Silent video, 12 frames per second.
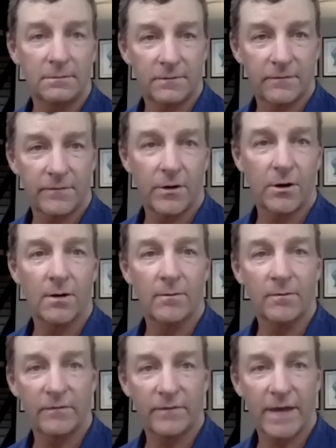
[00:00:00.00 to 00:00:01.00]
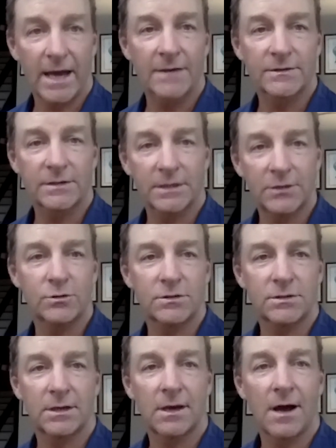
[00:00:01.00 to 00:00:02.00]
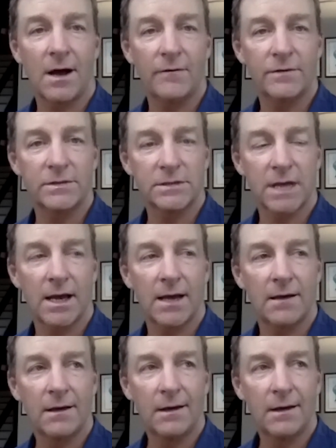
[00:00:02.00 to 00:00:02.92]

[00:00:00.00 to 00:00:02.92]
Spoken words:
firm, fast, interesting golf design.